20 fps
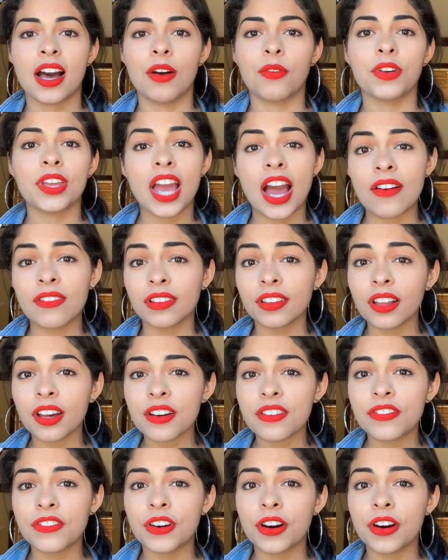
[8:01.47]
We have a lot of